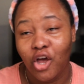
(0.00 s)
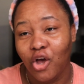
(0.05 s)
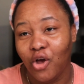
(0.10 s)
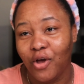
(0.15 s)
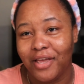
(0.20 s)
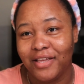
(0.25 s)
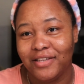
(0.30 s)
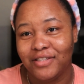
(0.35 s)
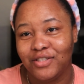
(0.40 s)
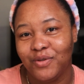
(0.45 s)

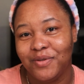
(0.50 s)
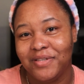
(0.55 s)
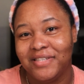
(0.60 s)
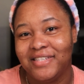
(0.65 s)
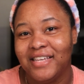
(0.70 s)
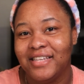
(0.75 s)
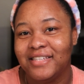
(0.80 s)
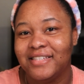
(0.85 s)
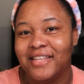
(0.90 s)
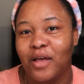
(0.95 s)
Okay, so it
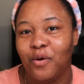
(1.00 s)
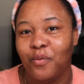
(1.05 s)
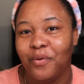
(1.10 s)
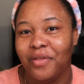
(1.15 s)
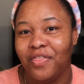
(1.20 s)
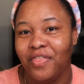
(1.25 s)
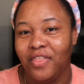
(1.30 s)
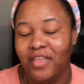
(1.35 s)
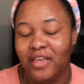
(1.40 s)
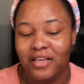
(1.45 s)
says that
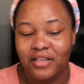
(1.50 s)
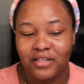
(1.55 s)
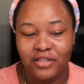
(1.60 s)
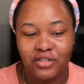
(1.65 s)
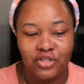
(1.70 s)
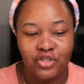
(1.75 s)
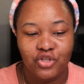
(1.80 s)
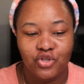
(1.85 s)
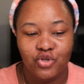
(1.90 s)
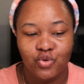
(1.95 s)
with
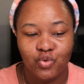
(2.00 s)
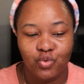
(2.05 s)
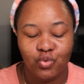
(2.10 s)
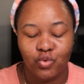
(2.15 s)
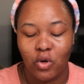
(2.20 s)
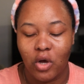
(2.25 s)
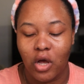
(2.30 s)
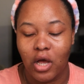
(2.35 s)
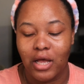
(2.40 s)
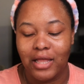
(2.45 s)
this,
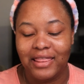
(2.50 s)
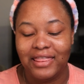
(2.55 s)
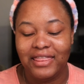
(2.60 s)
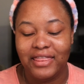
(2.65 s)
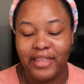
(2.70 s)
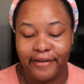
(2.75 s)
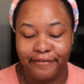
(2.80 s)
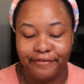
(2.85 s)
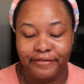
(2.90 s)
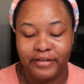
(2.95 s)
you
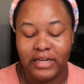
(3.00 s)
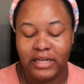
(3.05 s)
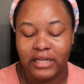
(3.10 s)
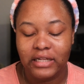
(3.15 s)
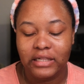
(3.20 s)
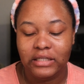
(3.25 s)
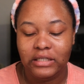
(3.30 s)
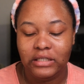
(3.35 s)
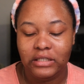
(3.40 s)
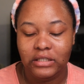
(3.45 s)

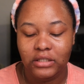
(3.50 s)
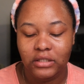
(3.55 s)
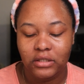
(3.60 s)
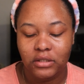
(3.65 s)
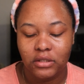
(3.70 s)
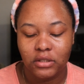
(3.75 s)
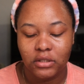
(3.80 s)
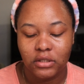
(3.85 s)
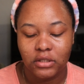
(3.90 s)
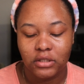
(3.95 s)
definitely
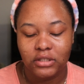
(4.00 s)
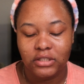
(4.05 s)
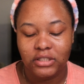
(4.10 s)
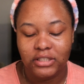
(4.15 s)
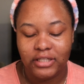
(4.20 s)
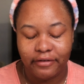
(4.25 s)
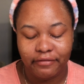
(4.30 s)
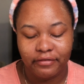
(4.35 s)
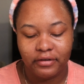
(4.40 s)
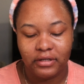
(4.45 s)

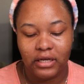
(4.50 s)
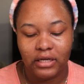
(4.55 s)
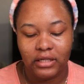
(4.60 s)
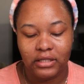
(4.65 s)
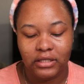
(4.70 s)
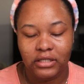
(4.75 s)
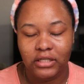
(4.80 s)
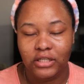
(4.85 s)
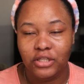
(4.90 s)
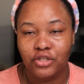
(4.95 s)

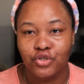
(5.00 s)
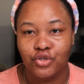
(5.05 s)
need